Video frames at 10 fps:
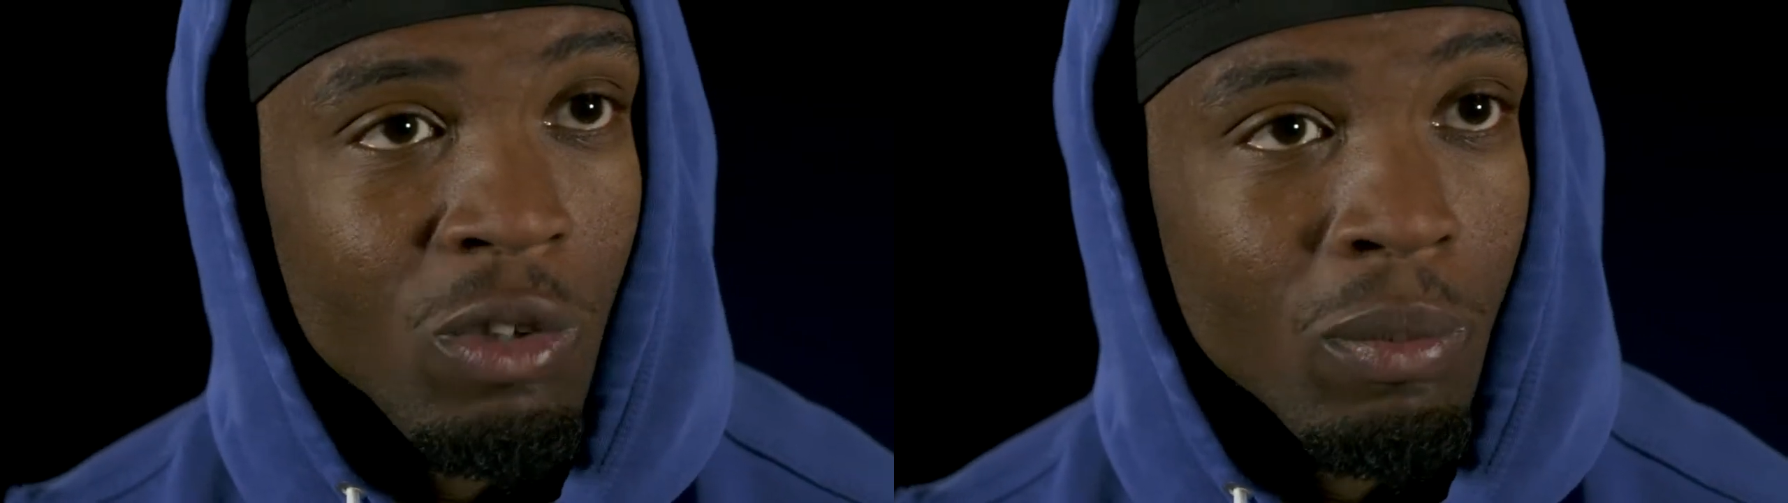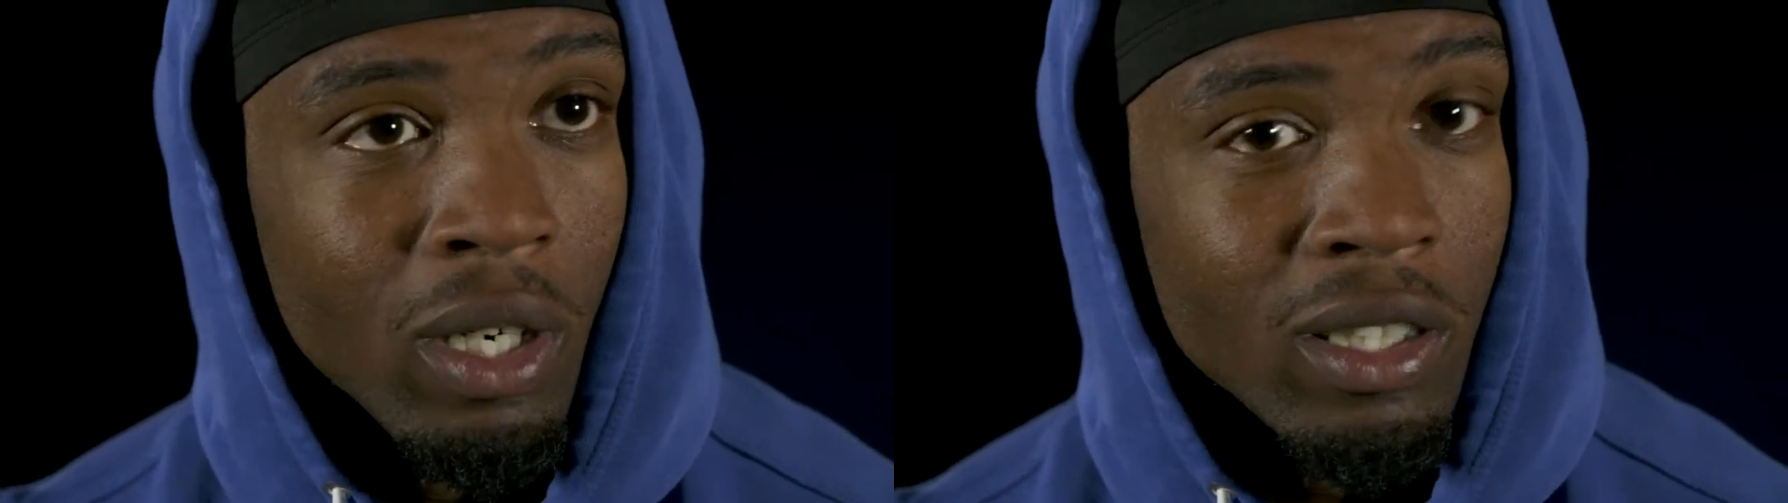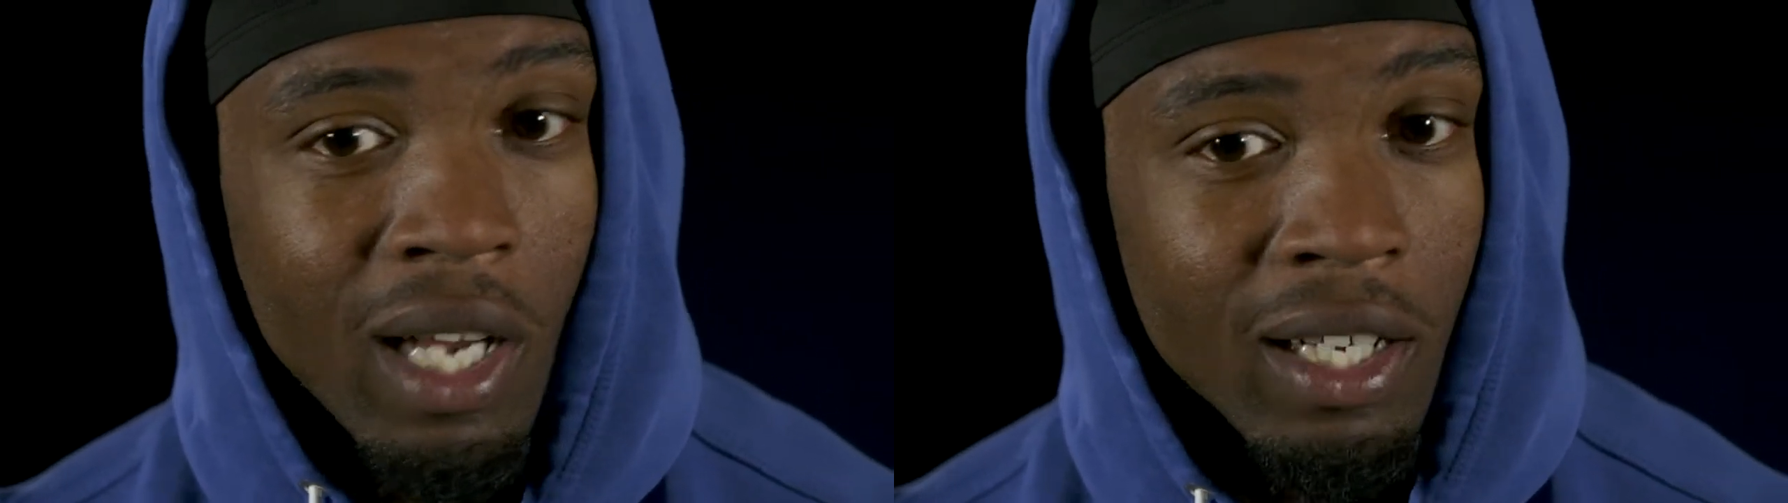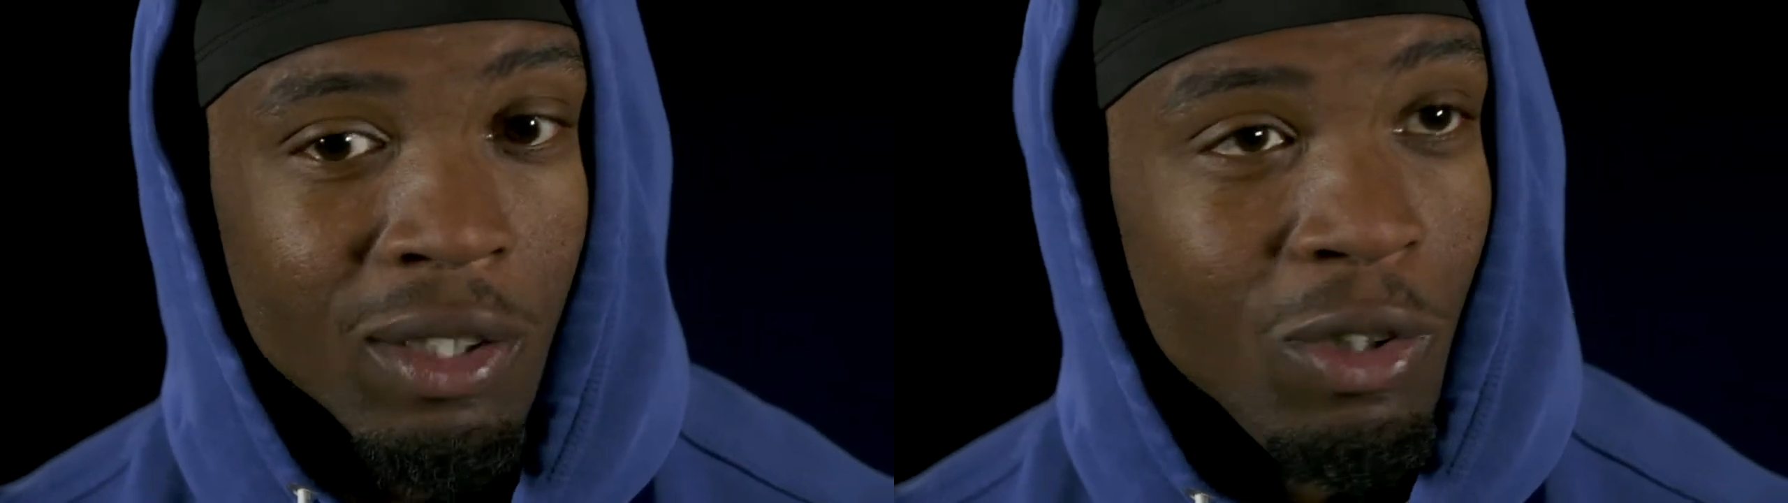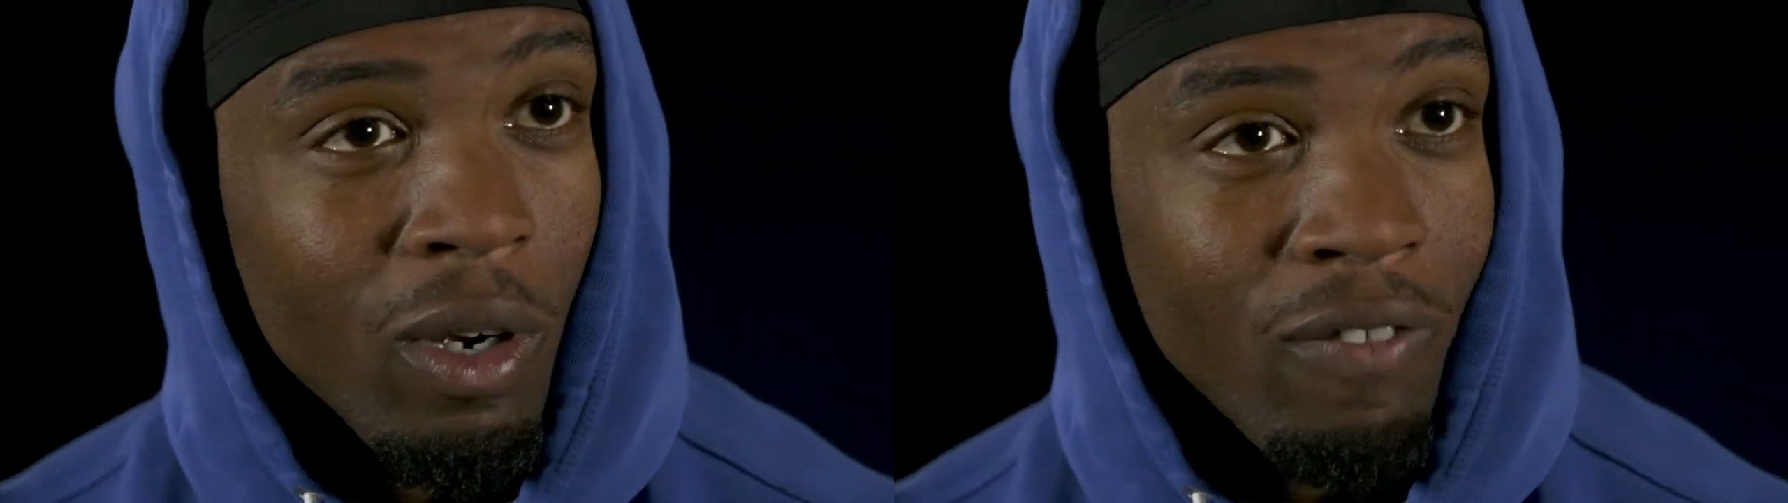too much I
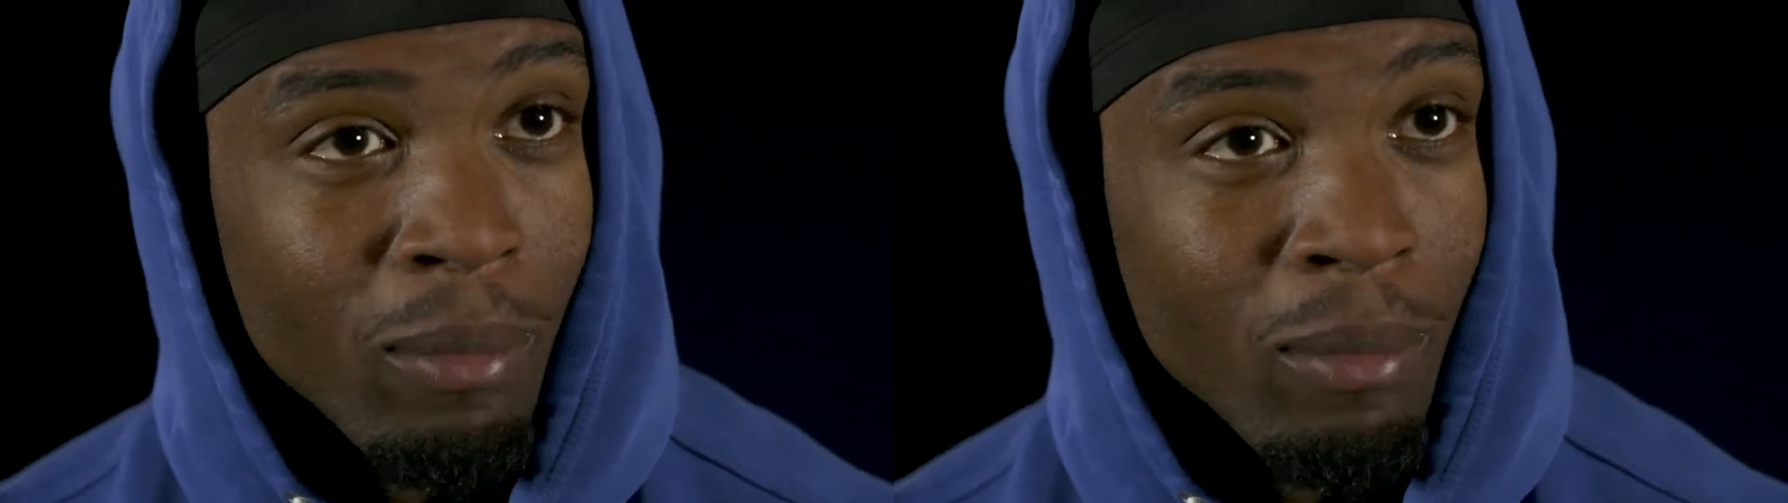can do.